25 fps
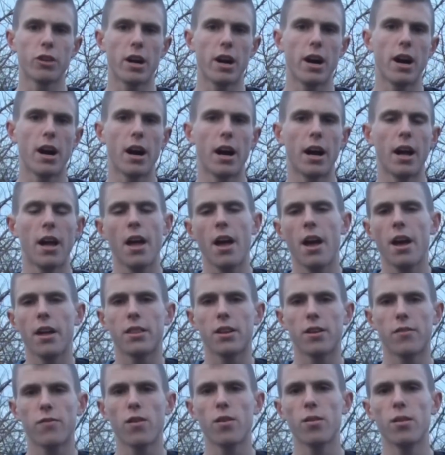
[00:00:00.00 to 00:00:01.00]
Uh,
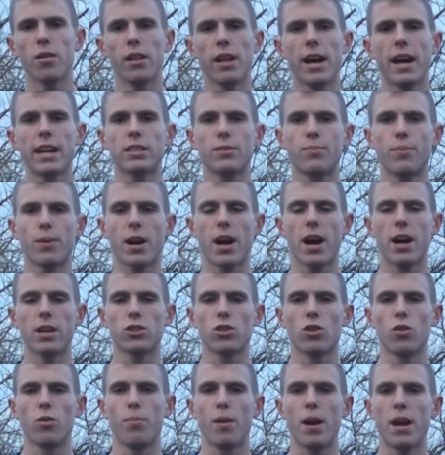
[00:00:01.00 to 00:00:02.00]
they're from the last
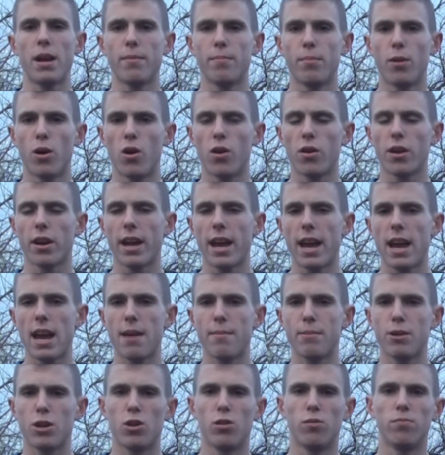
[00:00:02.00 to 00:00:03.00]
Picasso paintball
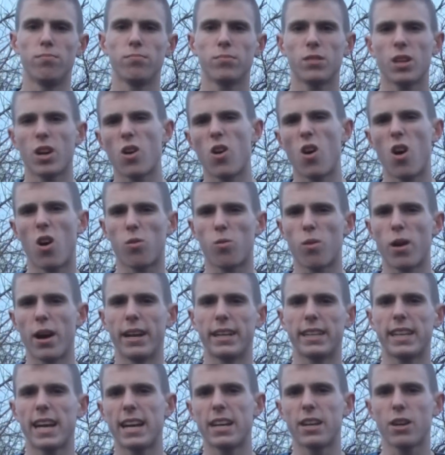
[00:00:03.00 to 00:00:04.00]
game. You know, they're all
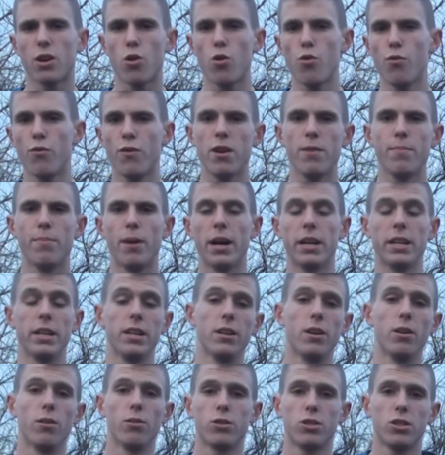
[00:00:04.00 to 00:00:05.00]
right, kind of goofy, but you
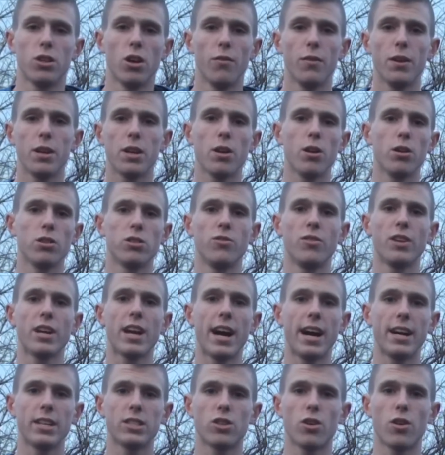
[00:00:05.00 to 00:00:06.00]
know, still videos if you
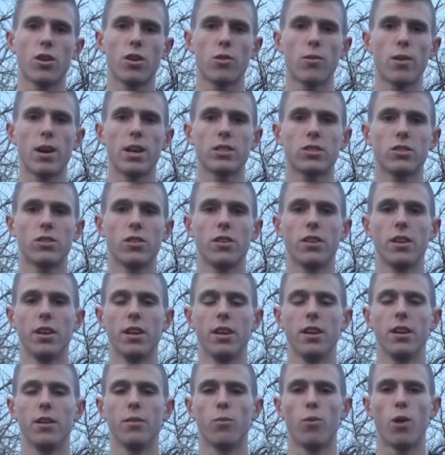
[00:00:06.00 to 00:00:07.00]
guys are interested
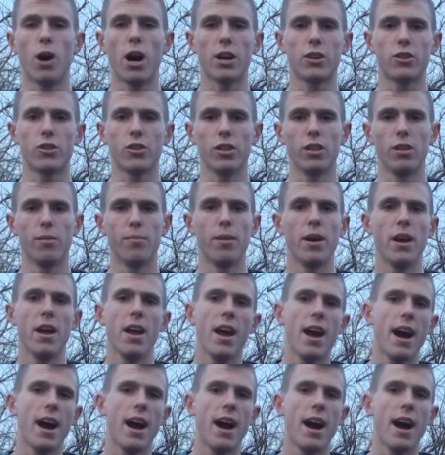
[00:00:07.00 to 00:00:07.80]
in watching them.